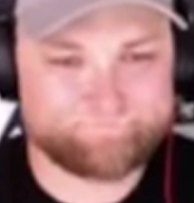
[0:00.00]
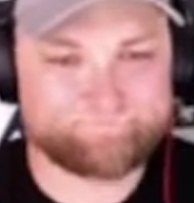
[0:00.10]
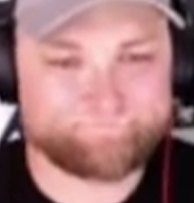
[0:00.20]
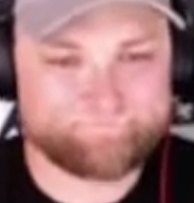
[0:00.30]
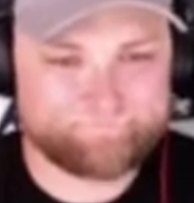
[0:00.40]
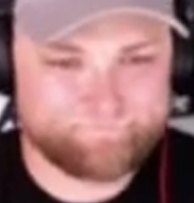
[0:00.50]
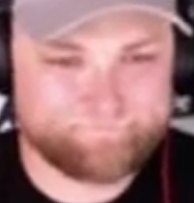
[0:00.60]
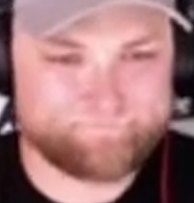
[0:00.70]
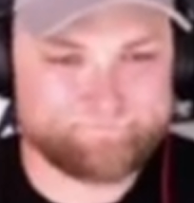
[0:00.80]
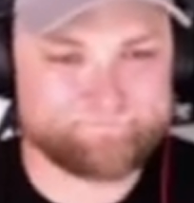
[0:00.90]

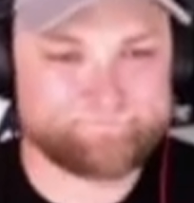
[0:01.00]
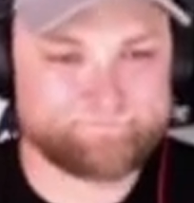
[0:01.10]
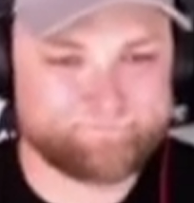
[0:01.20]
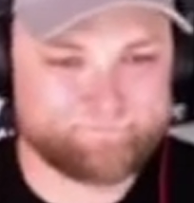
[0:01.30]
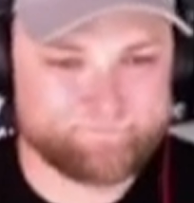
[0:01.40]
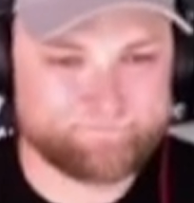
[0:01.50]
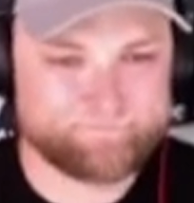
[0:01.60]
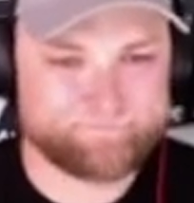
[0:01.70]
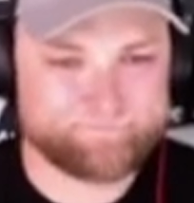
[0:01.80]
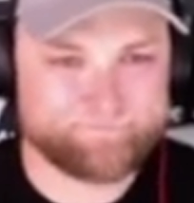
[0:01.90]

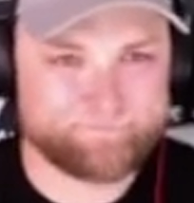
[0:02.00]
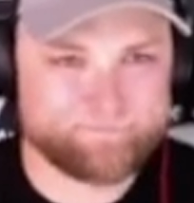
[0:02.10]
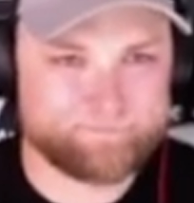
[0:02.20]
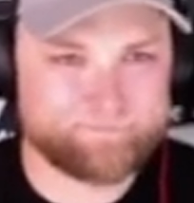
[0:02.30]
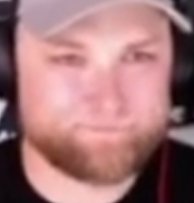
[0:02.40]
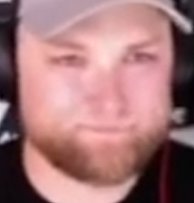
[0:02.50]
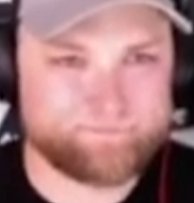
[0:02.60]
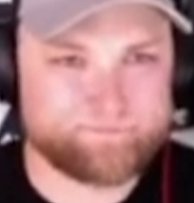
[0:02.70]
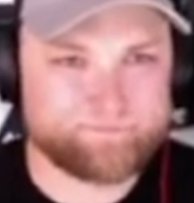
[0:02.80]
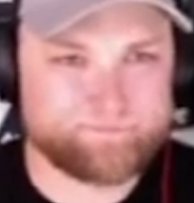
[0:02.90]

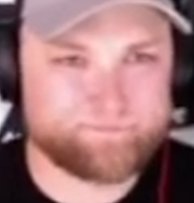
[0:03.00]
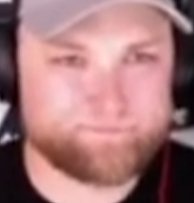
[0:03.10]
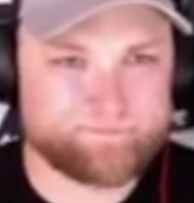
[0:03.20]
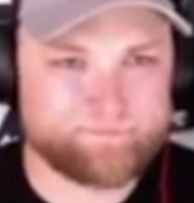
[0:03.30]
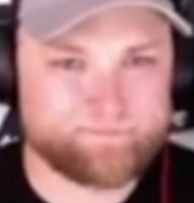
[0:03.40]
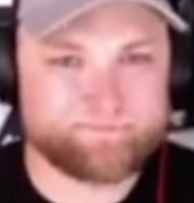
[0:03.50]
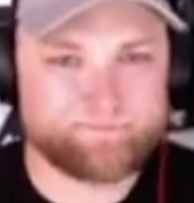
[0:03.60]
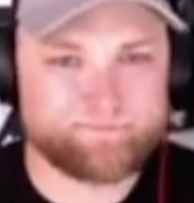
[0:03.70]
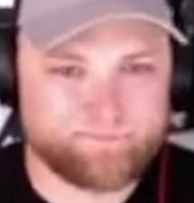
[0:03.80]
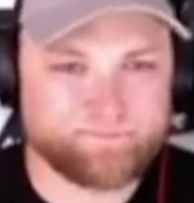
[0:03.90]

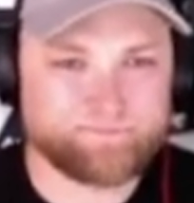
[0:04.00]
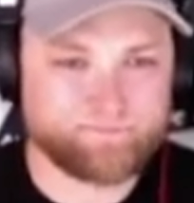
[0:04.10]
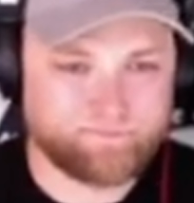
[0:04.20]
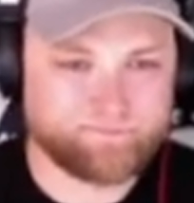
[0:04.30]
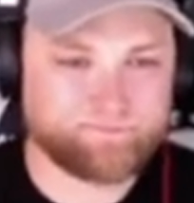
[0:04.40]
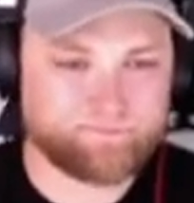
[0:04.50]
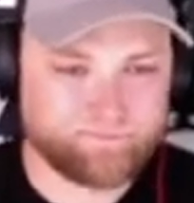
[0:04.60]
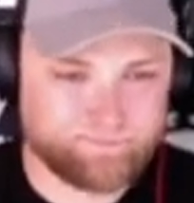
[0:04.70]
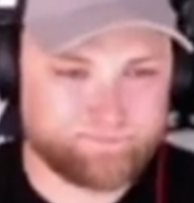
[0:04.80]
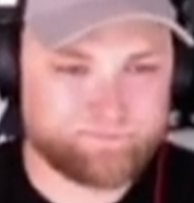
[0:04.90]

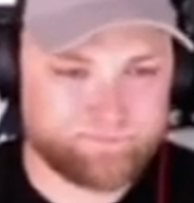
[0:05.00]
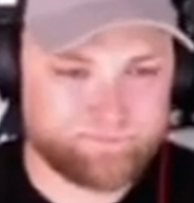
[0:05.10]
[no speech]